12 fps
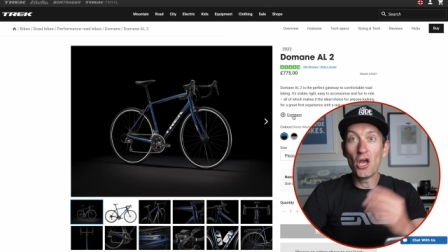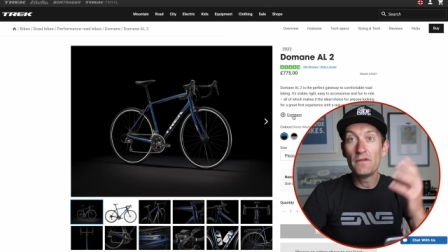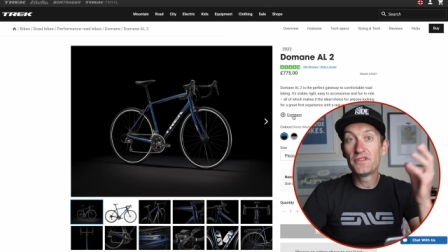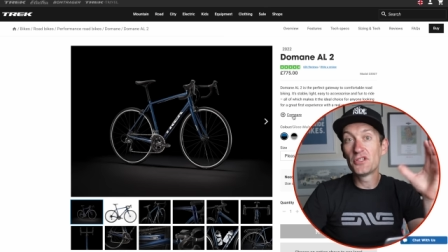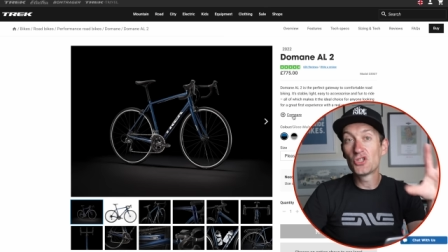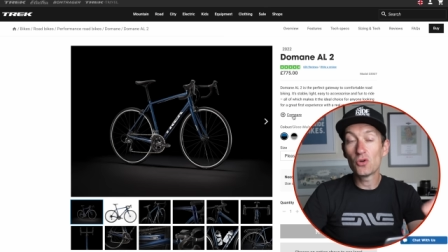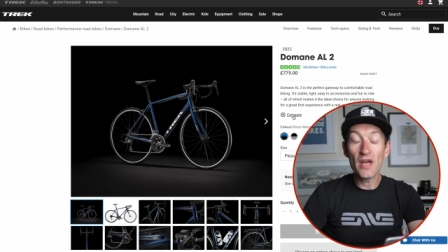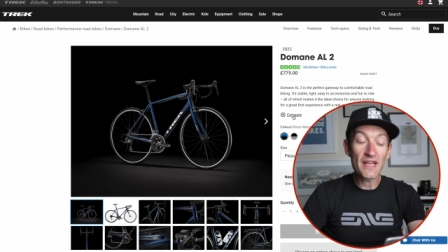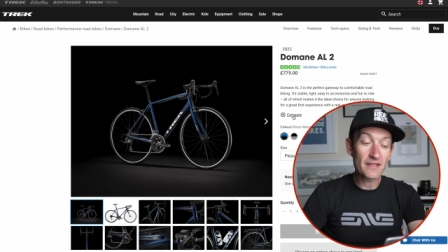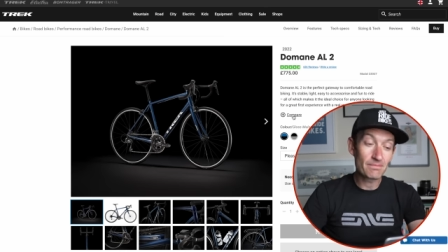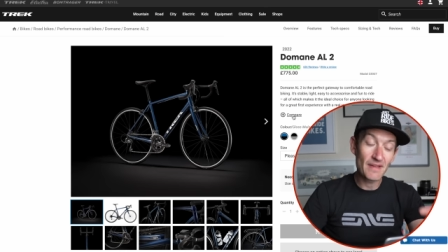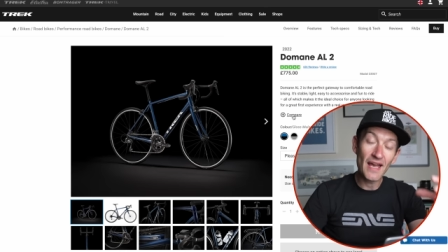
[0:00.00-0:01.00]
Over to
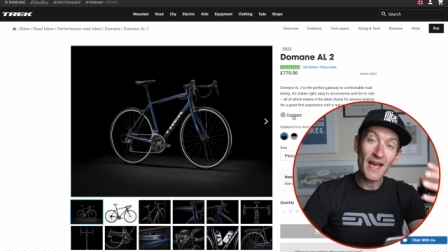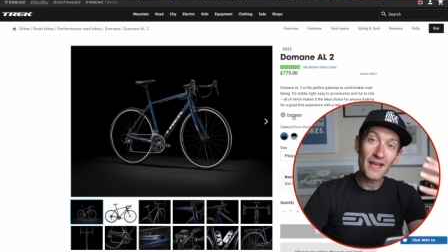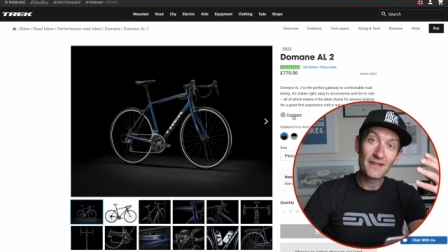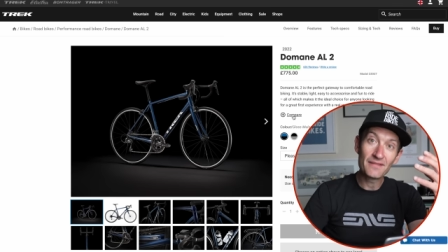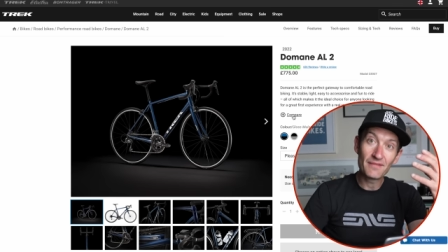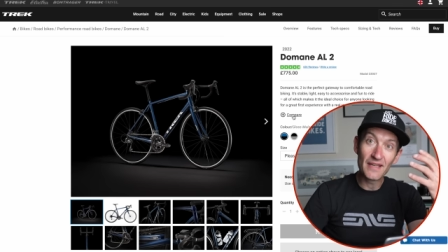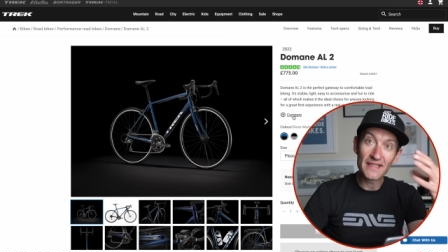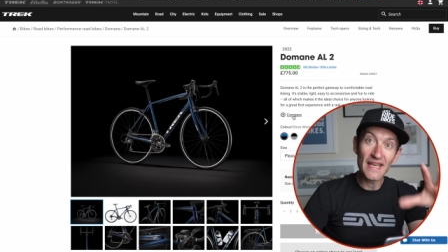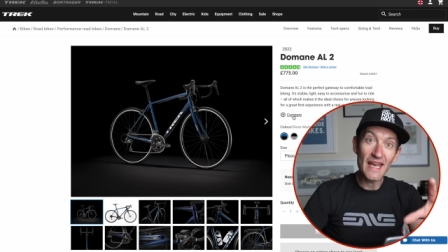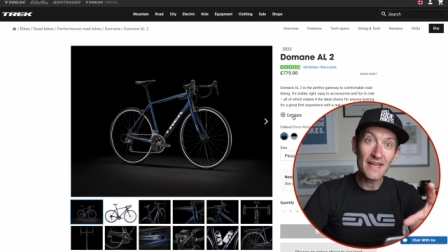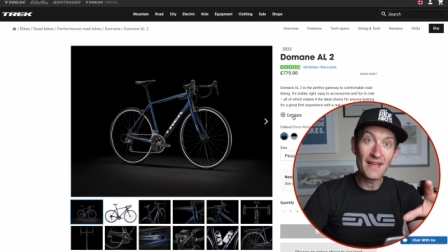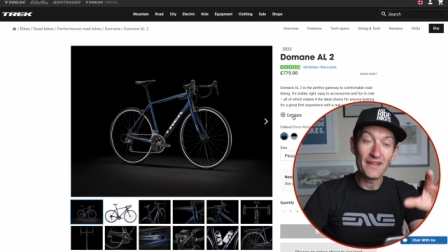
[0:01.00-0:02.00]
Trek, and
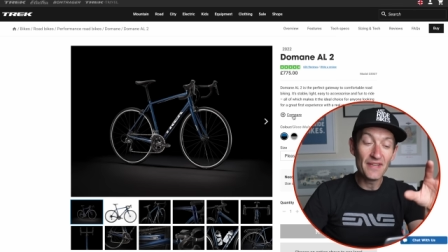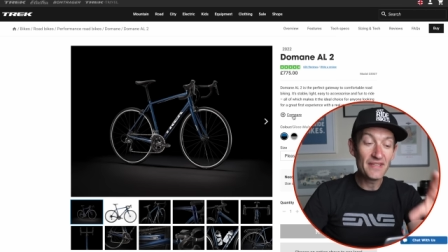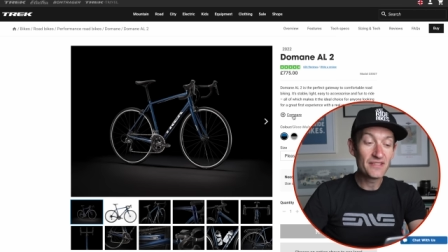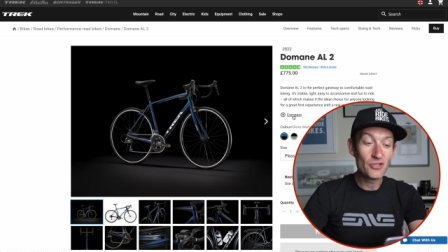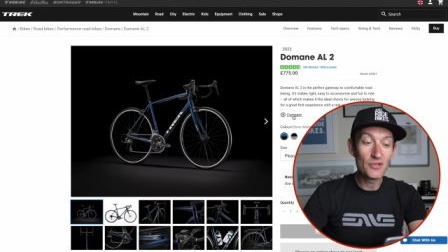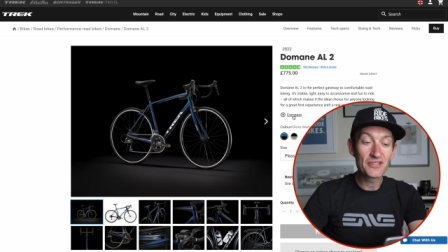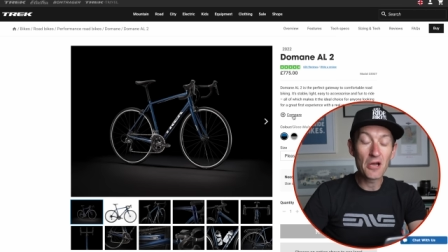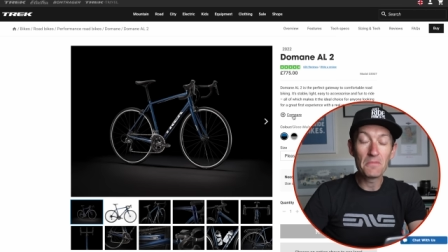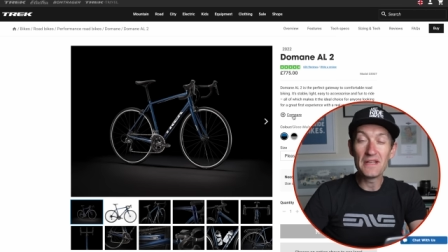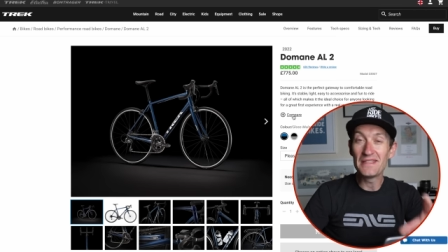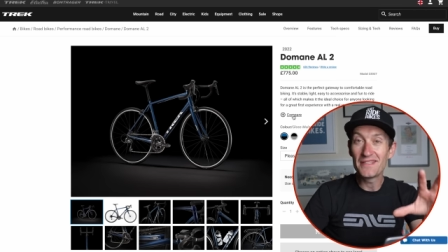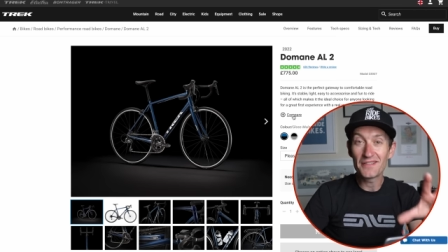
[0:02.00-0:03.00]
again, this US
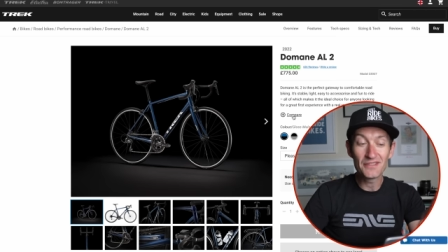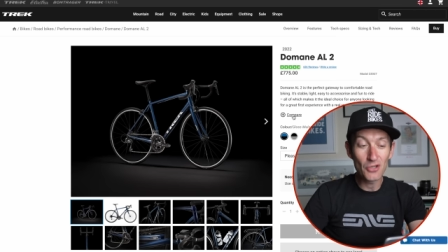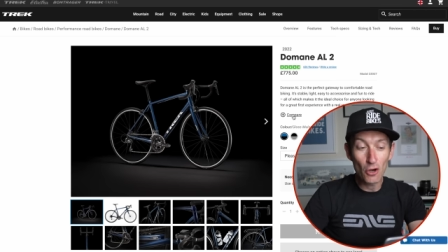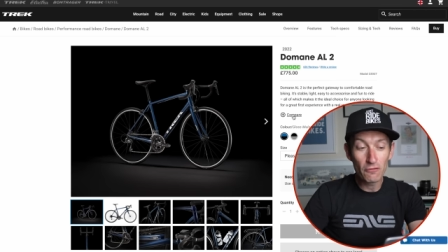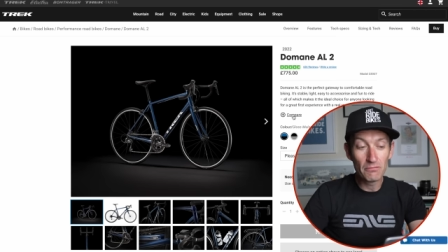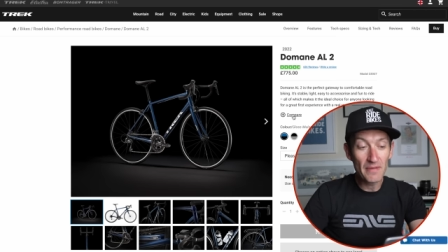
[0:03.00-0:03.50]
company doesn't offer